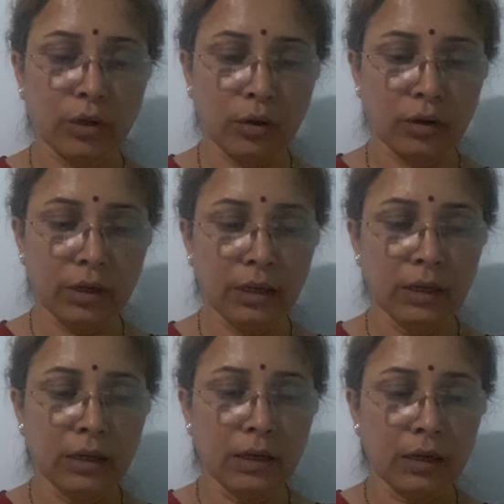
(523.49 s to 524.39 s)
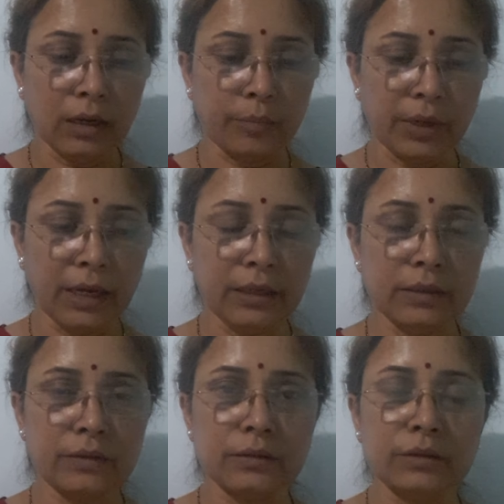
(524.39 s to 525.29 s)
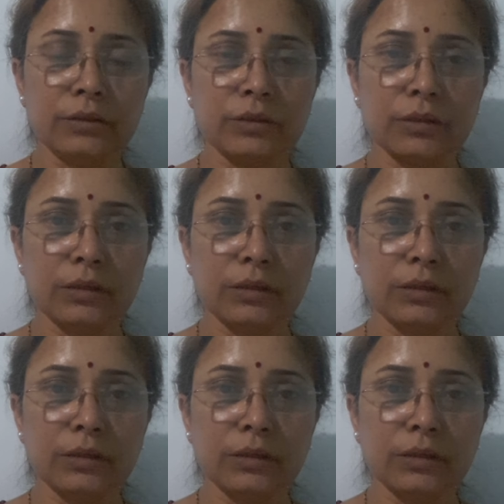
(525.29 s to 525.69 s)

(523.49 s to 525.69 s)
or applied research